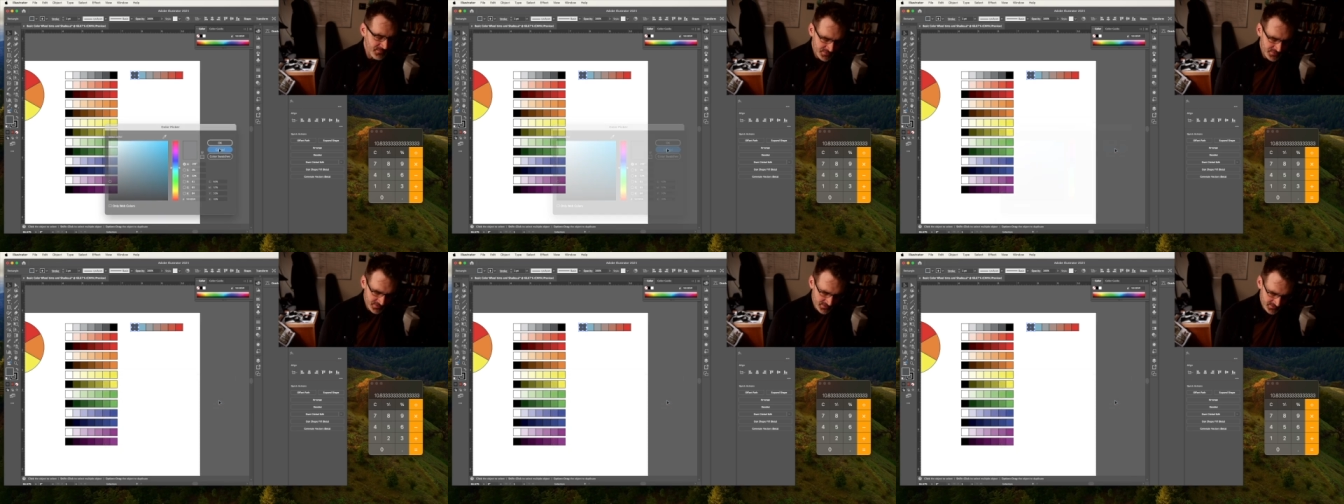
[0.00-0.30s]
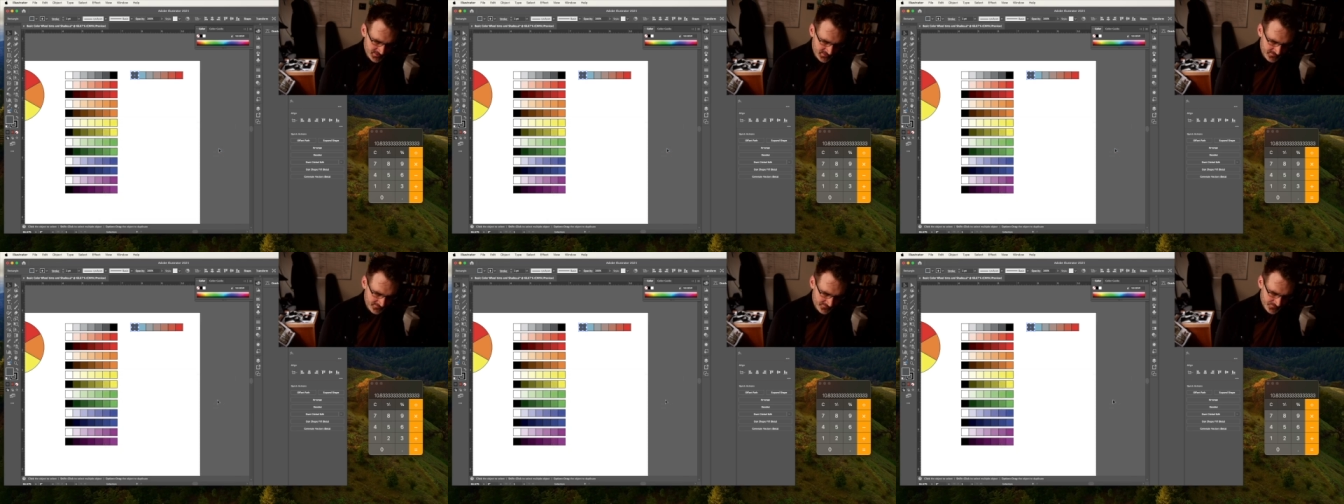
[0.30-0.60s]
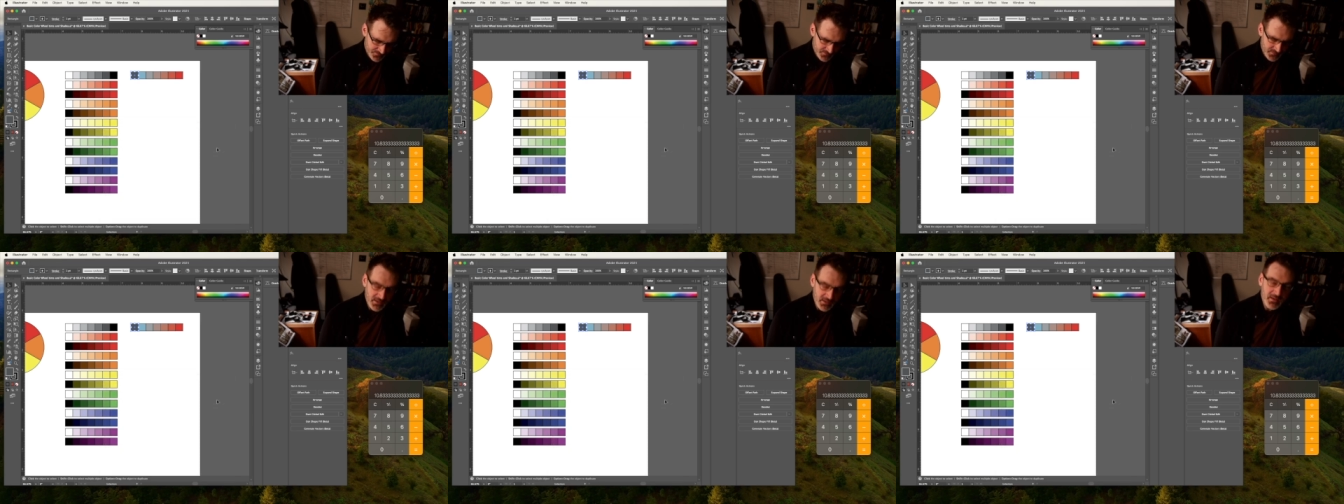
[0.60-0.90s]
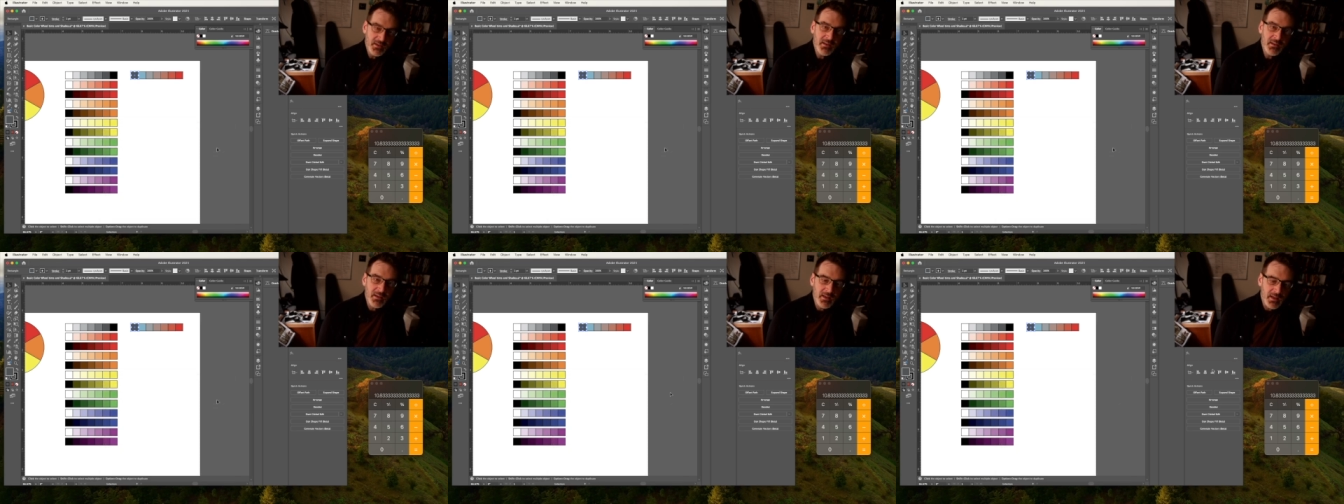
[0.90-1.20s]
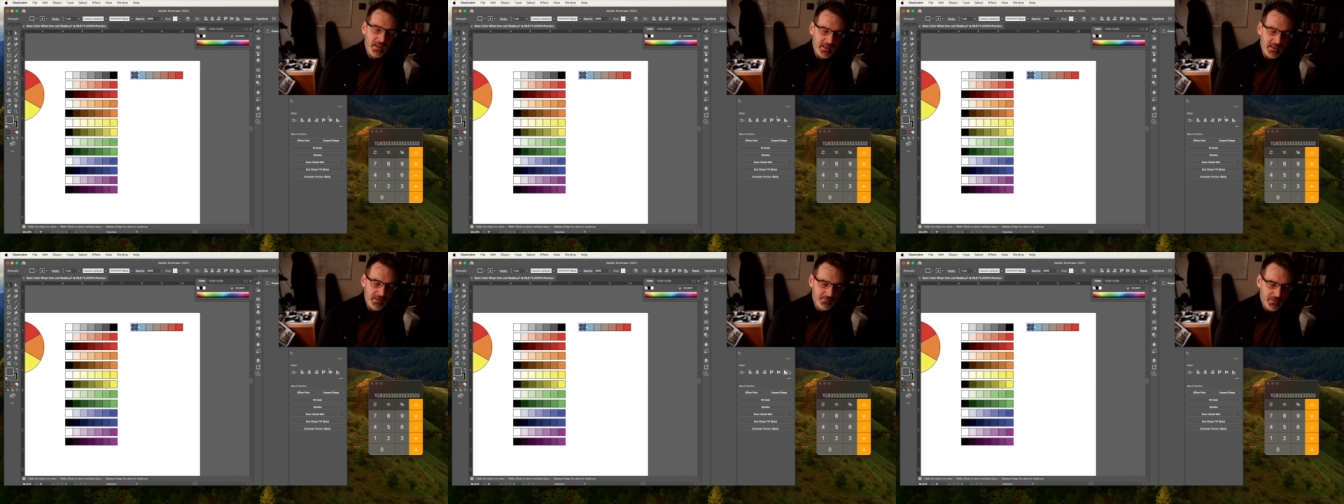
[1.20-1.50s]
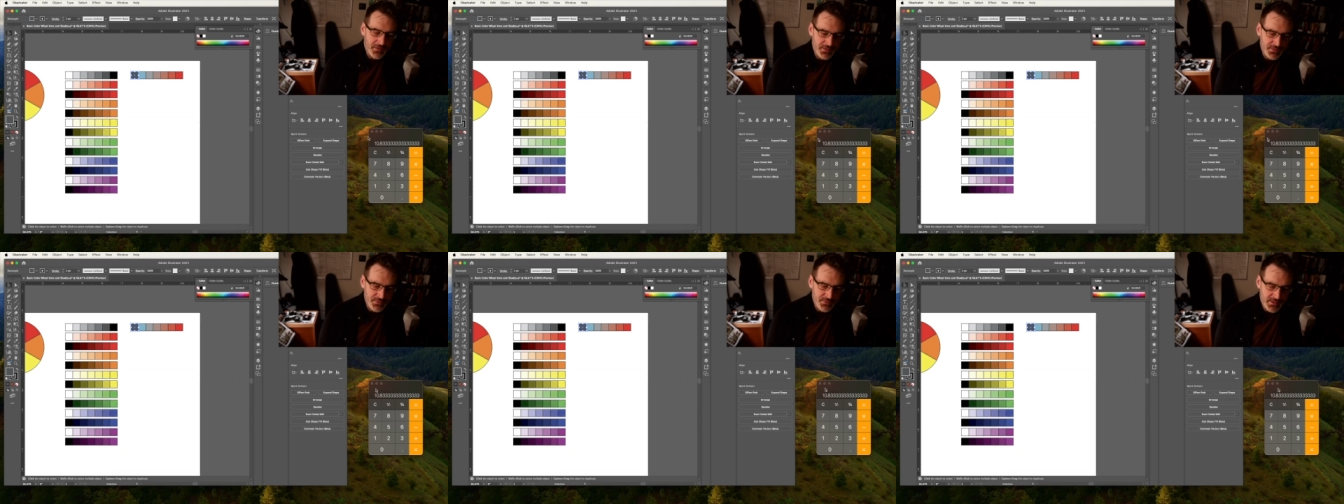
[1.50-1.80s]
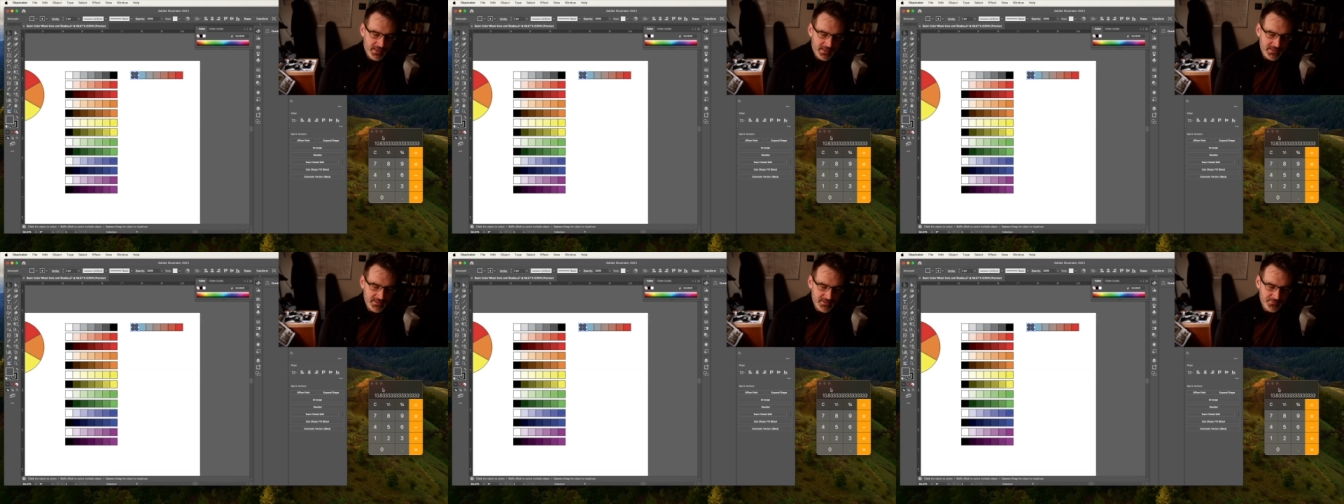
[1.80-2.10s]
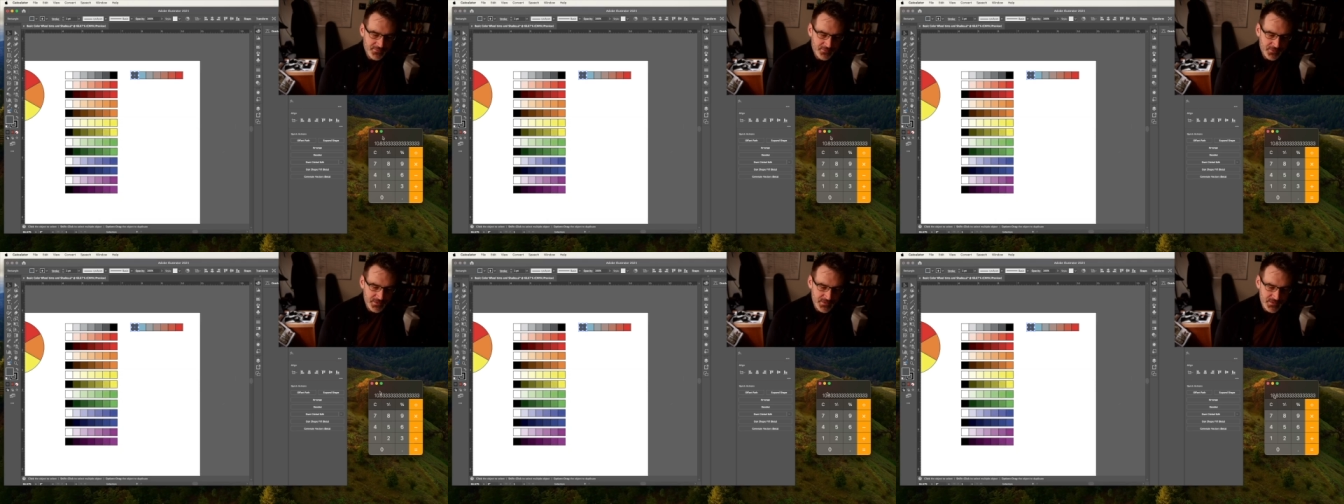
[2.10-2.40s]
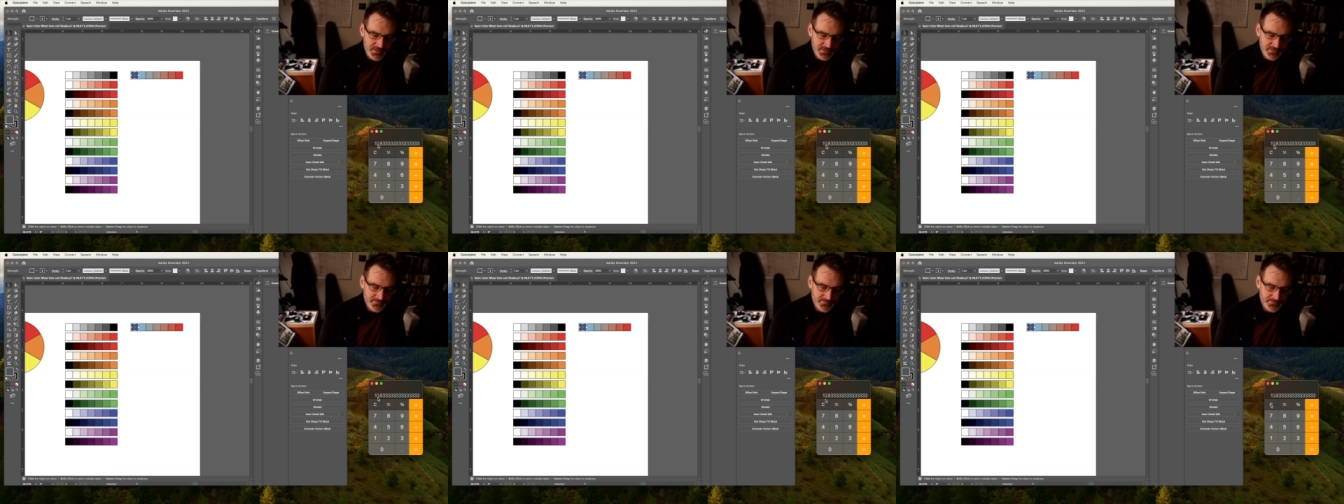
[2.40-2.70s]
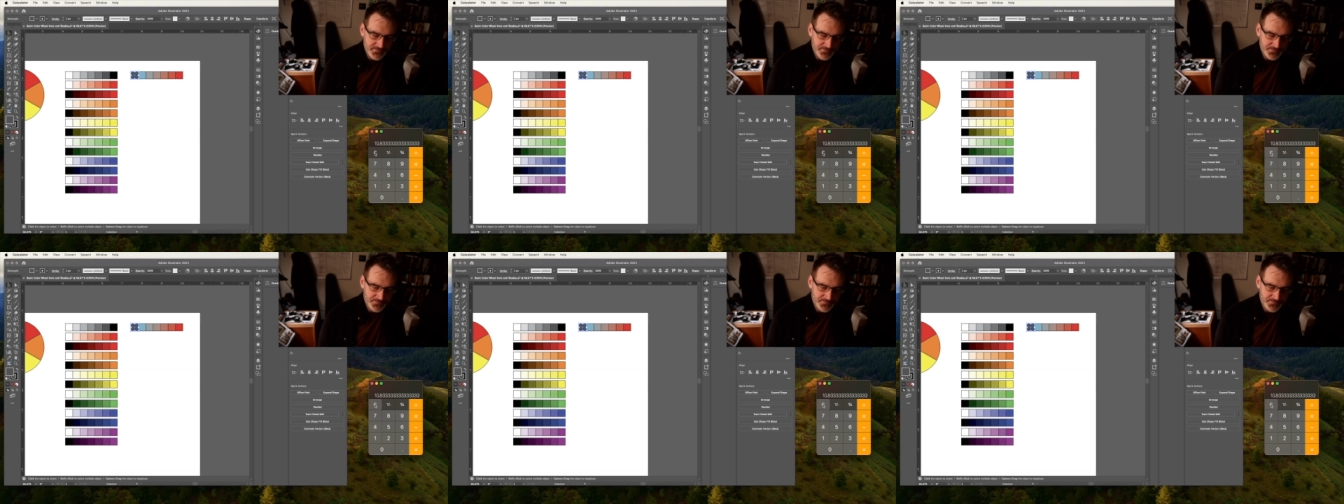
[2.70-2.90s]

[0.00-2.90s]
magenta. And if I do that difference,